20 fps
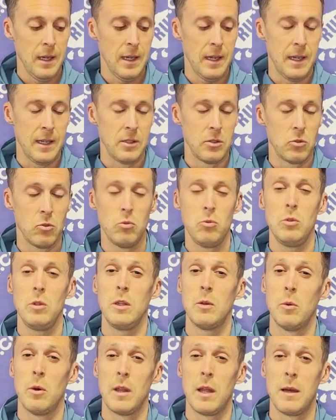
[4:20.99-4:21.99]
And
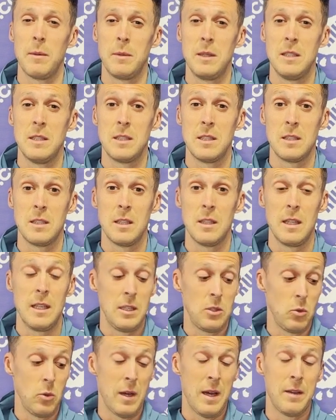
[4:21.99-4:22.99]
really what that means is that
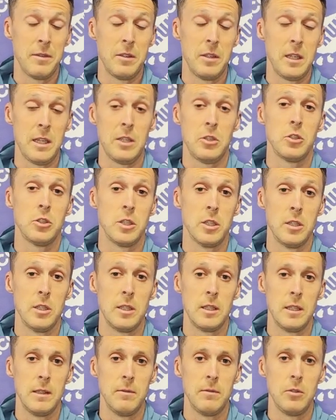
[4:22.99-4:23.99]
they don't have nitrogen
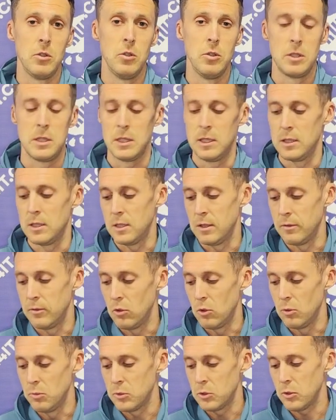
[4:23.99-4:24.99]
infused into the
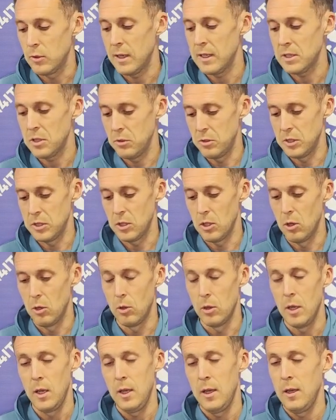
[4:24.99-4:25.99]
foam. So as a
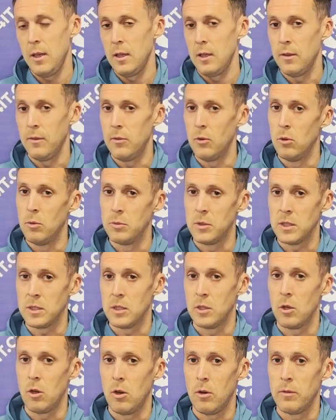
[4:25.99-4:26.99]
result, the foam
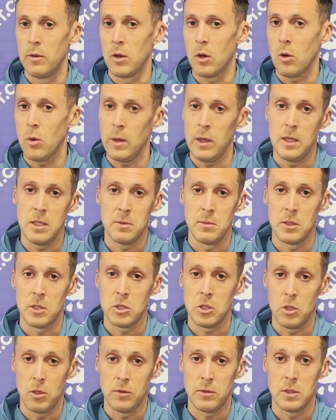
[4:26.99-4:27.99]
doesn't offer quite as
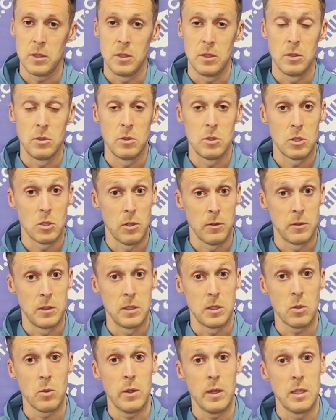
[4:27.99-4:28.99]
much
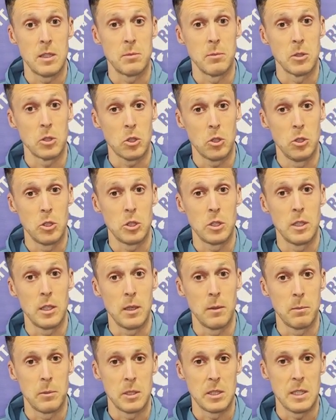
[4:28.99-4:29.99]
softness, quite as much
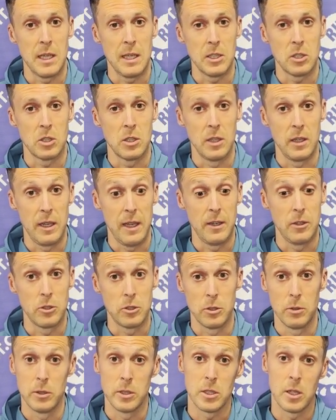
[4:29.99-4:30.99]
cushioning and protection and
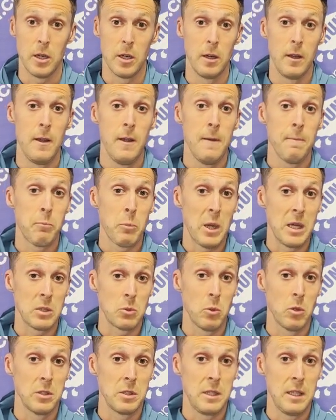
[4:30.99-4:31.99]
energy return as
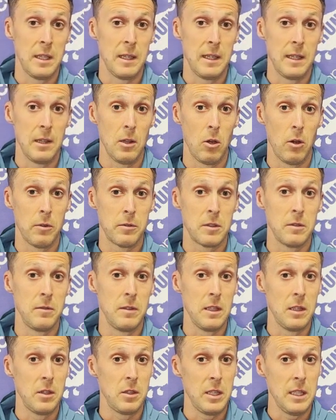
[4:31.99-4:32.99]
what DNA LOFT
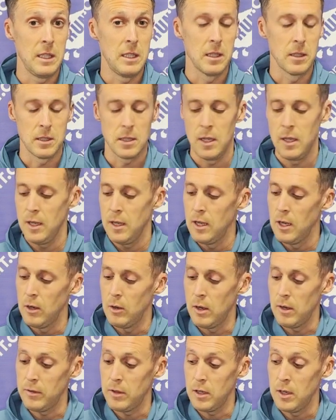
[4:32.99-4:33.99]
V3 does.
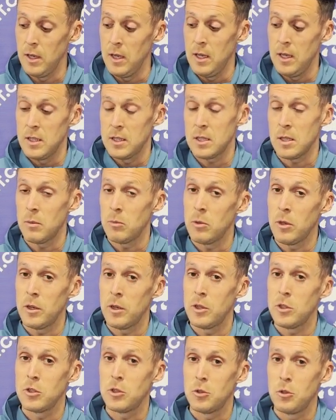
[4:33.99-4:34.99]
However, some
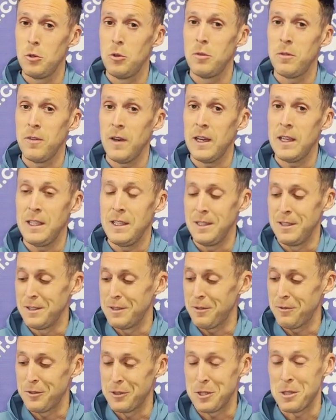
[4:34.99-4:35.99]
runners do
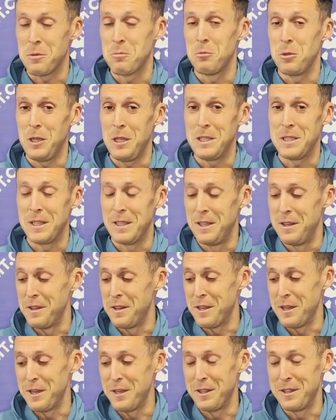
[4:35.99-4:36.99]
find for some reason
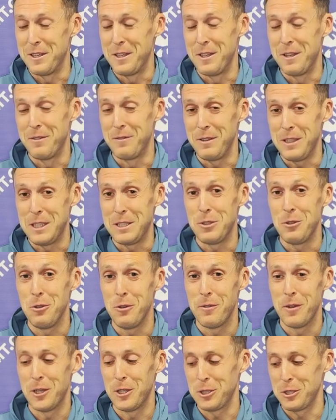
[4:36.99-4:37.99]
that the
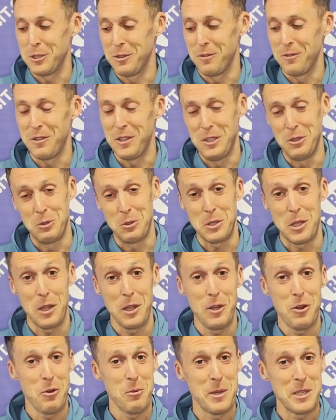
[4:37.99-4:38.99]
V2 version feels a
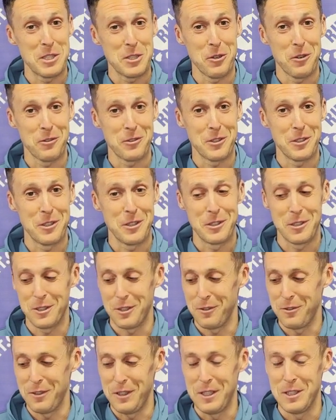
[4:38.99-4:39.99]
little bit softer under
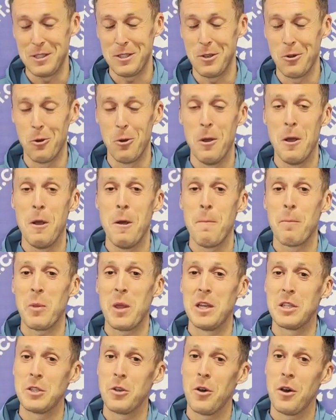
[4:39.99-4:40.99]
the feet. So
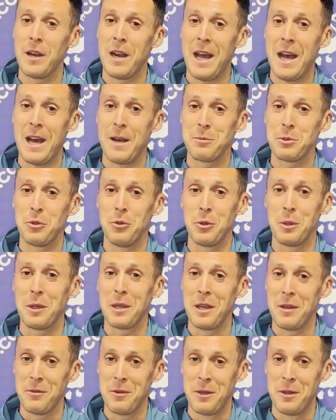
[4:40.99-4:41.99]
it's not an absolute
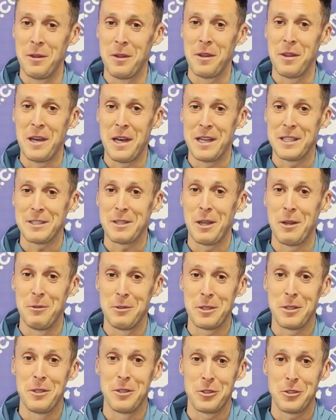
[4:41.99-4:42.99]
given that that's how
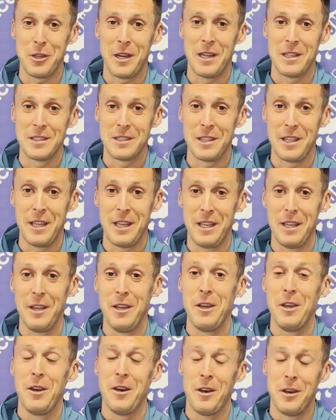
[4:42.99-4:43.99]
it's going to translate
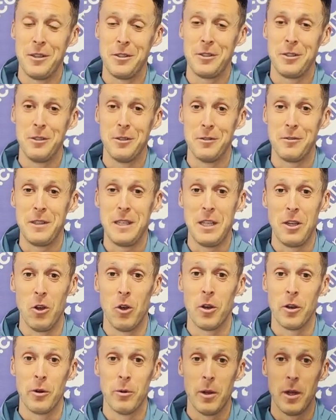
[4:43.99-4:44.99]
under your feet
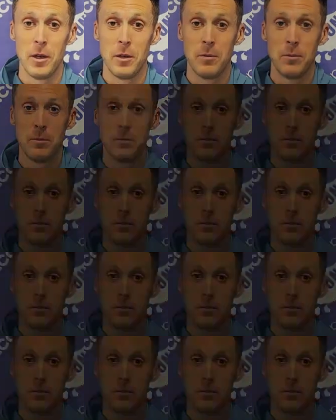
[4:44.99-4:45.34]
on a run.